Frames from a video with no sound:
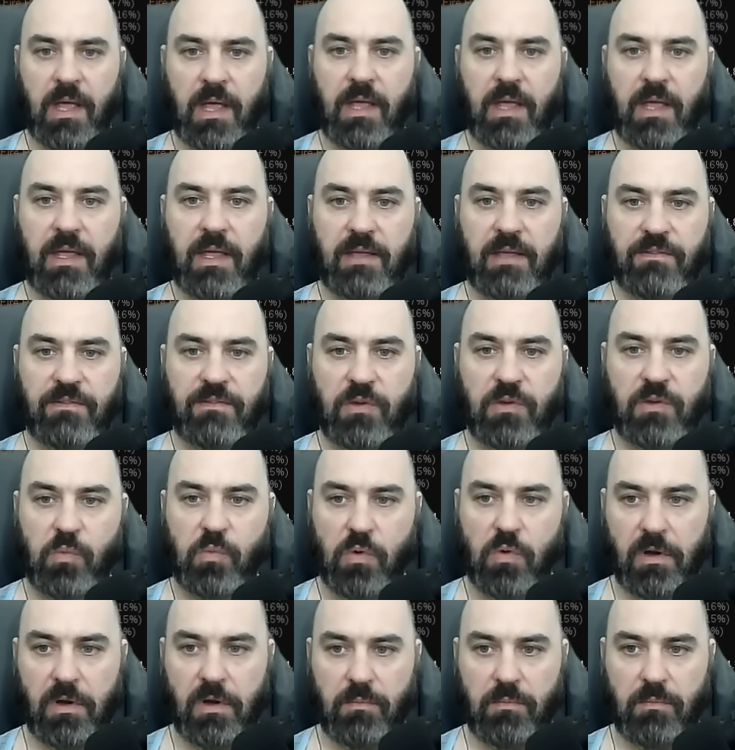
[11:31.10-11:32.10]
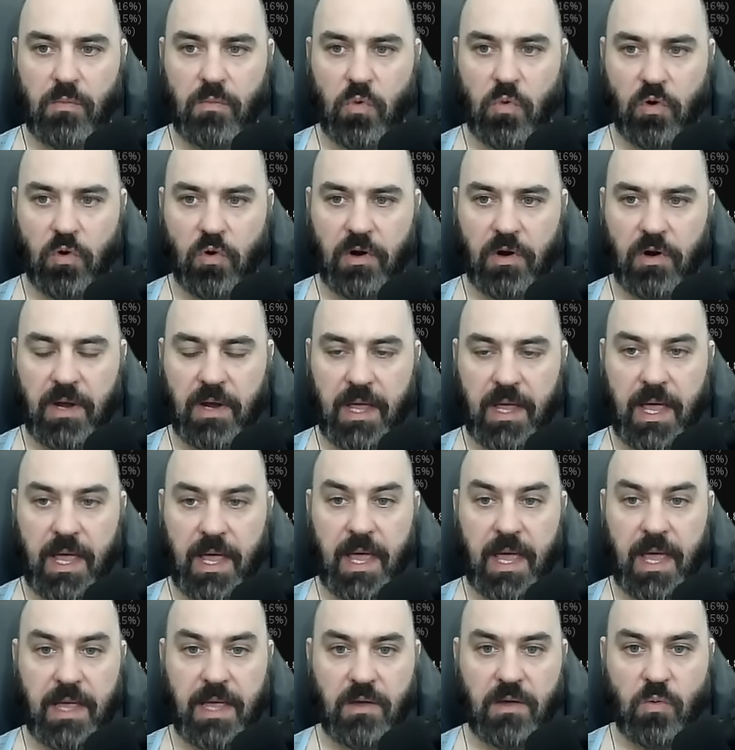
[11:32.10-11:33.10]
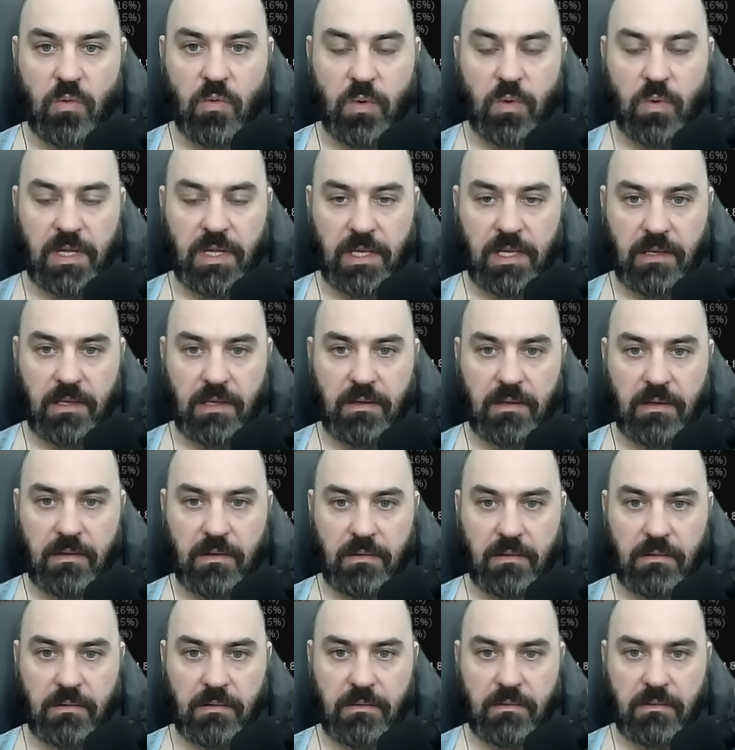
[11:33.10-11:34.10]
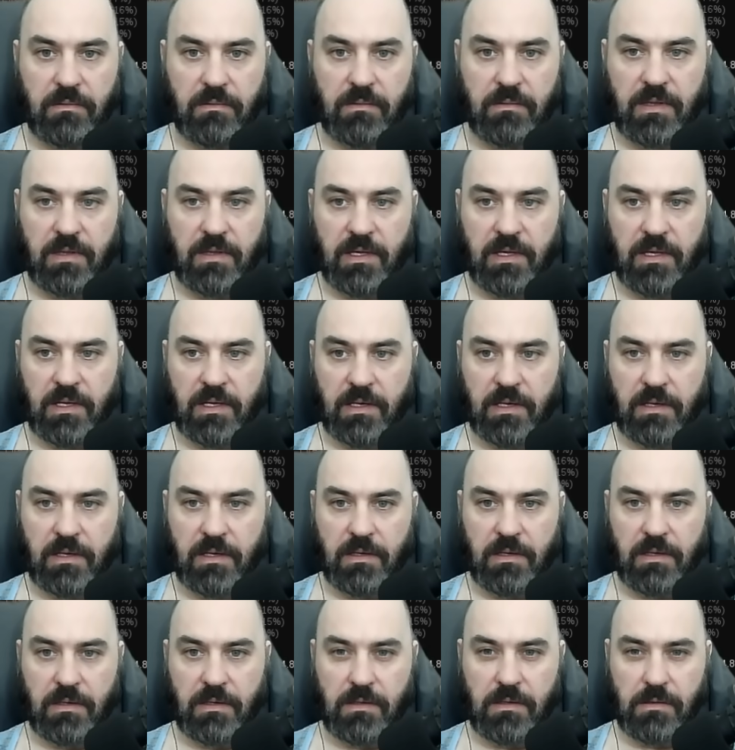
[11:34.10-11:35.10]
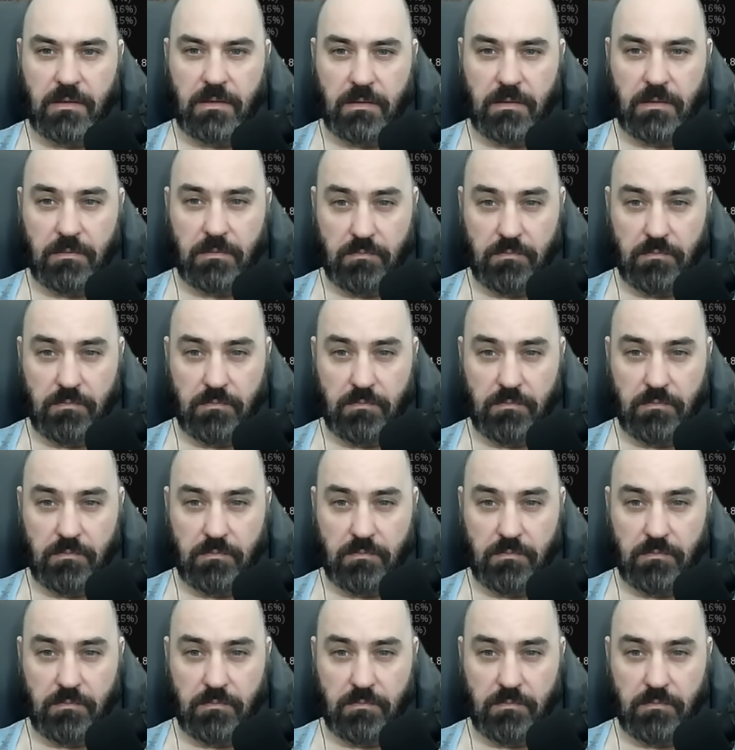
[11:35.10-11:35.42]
If you want more AoE, then